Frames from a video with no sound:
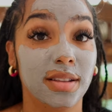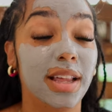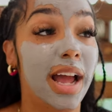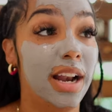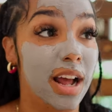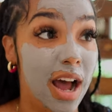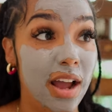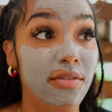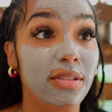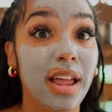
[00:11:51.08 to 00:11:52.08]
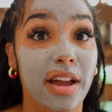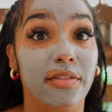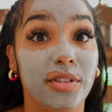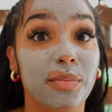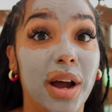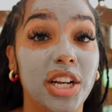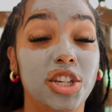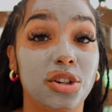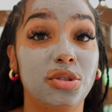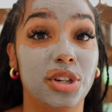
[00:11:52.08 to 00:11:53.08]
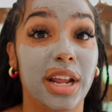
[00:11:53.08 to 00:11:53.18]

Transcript: that I've left my children